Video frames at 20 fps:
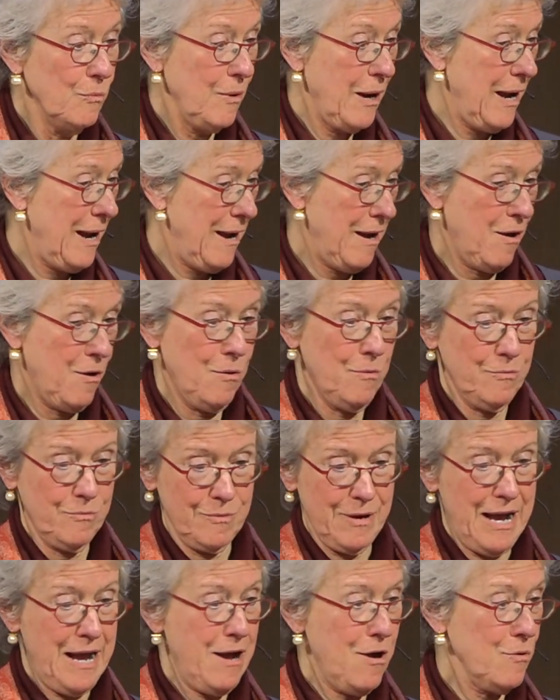
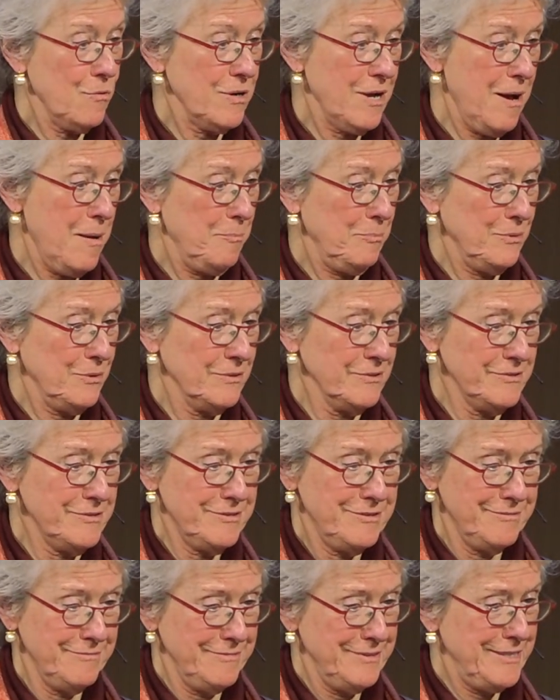how
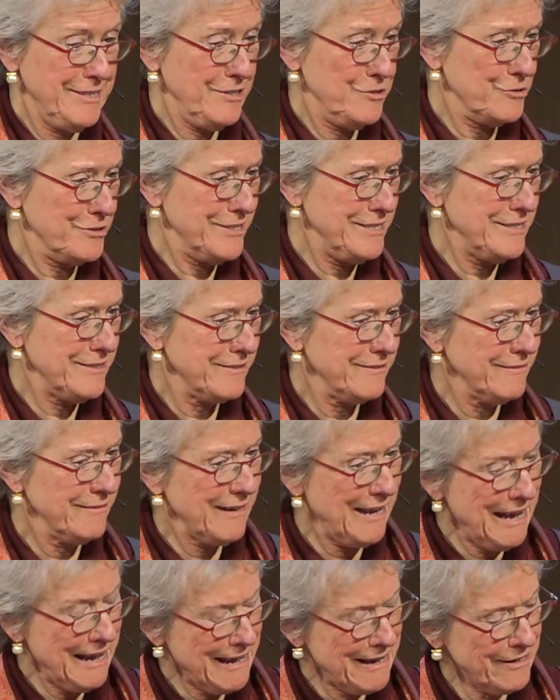couples did or didn't
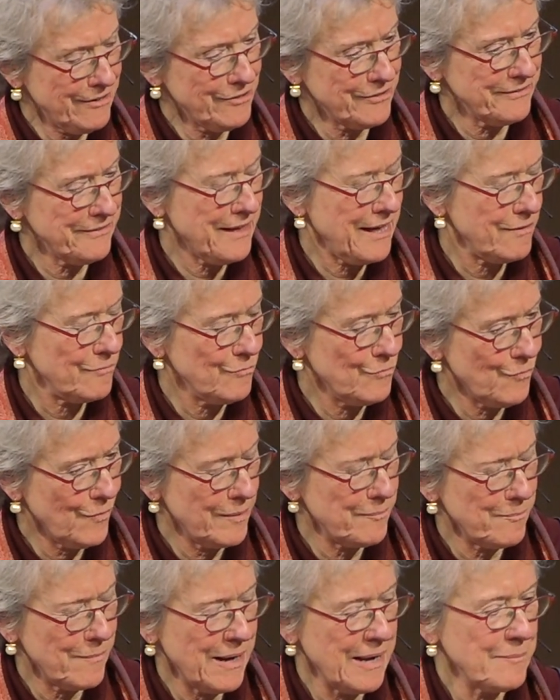handle that and
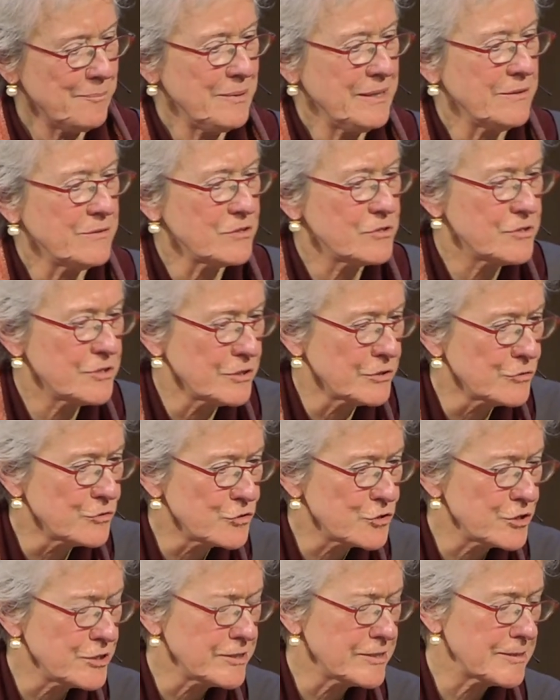what might be the
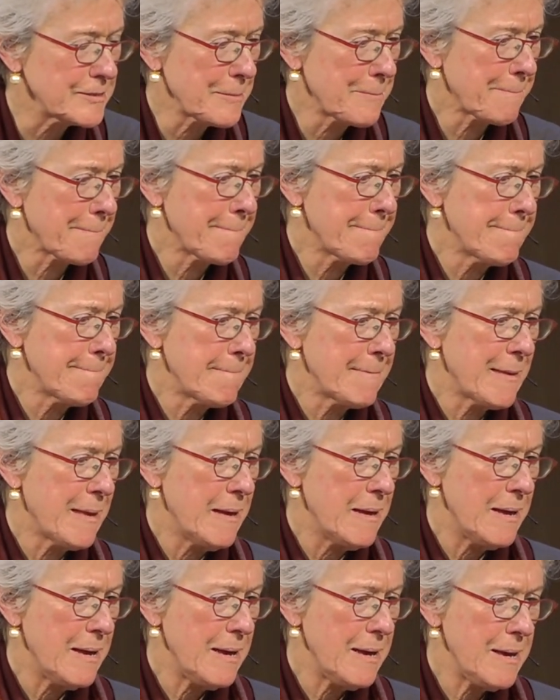solutions.
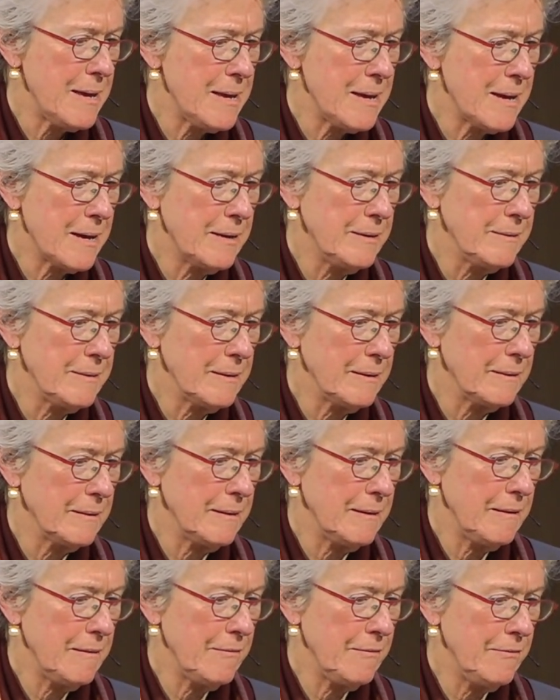And
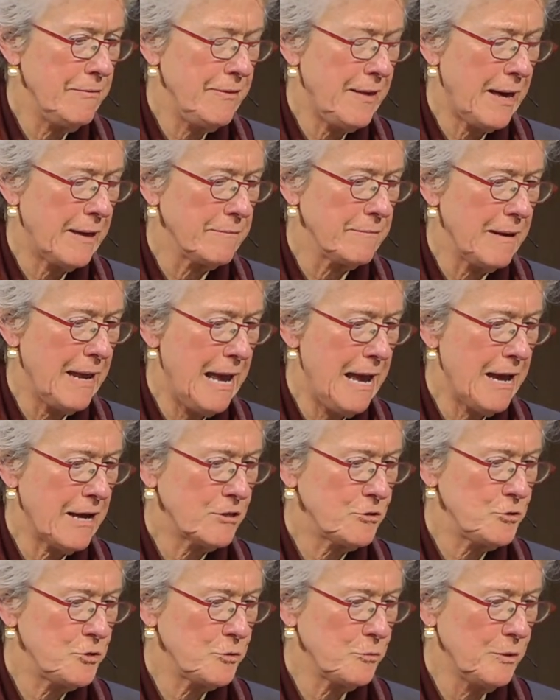that
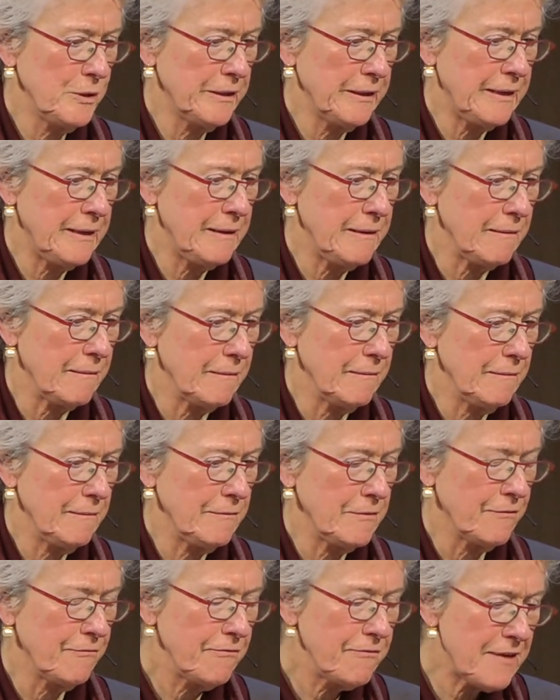actually
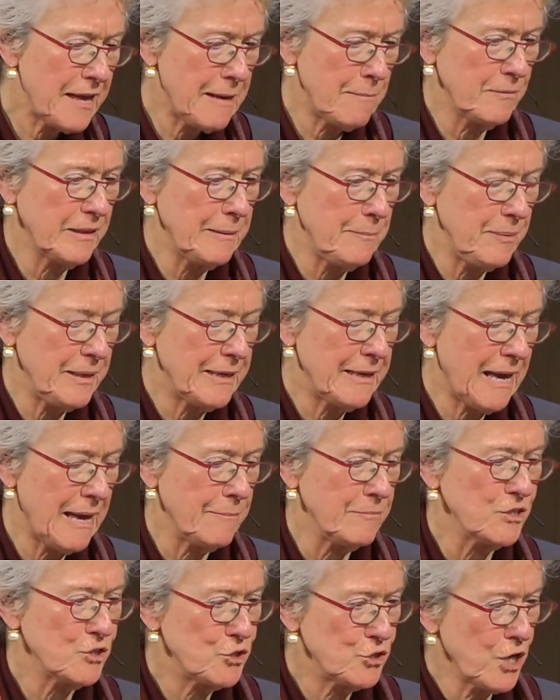the family
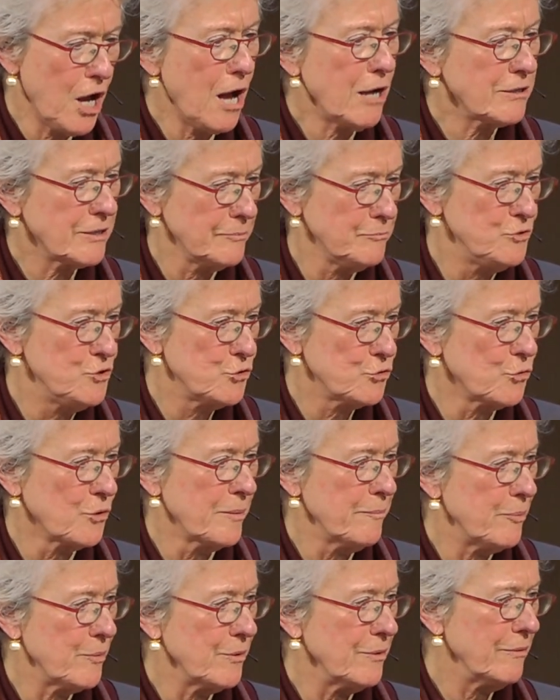became the shock
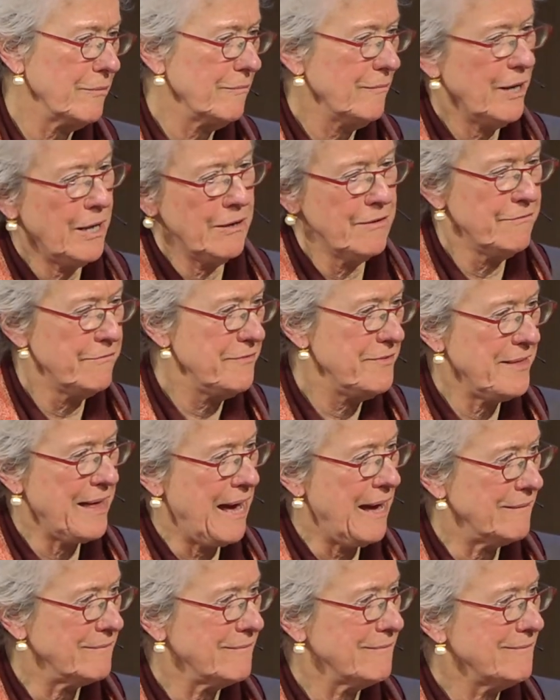absorber of
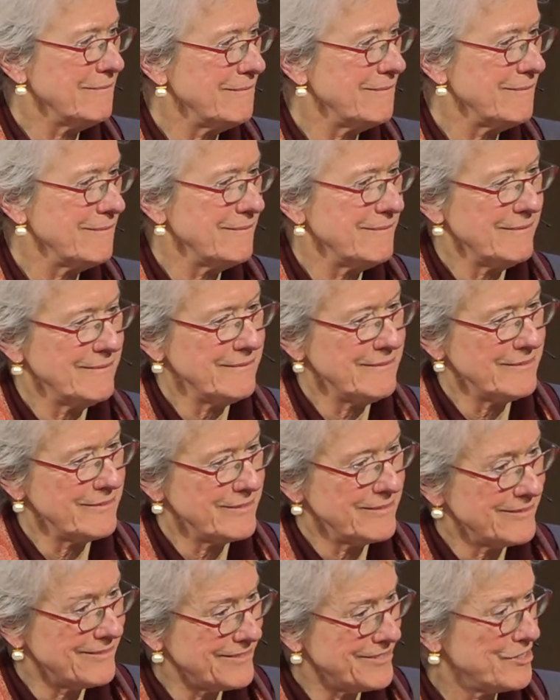that
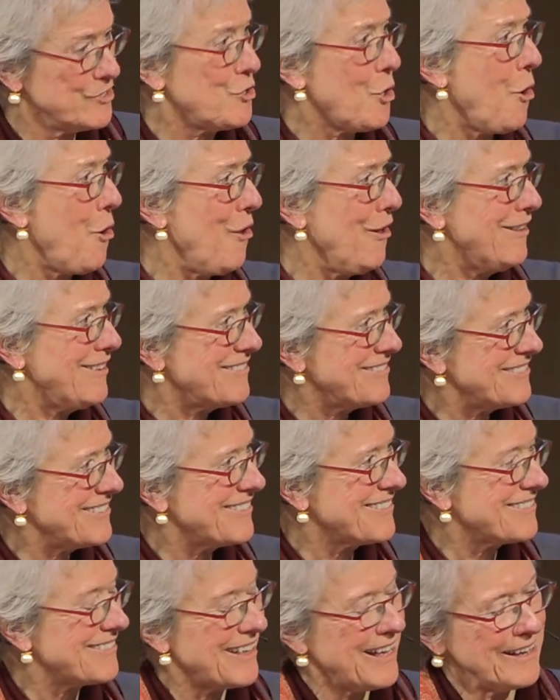stall
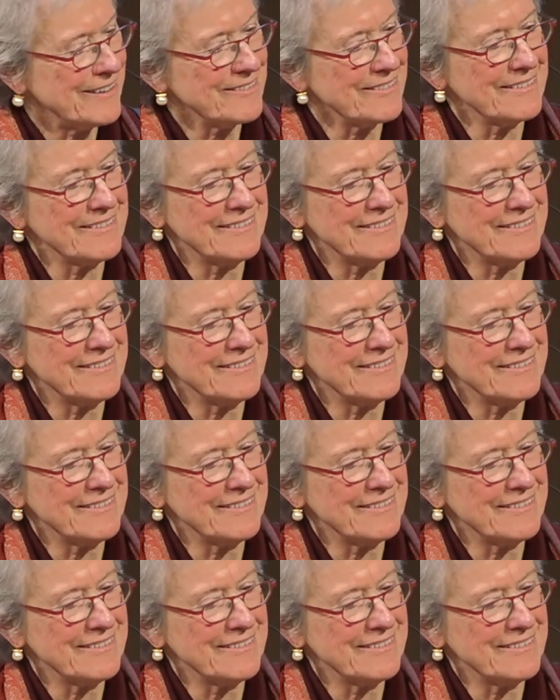of that.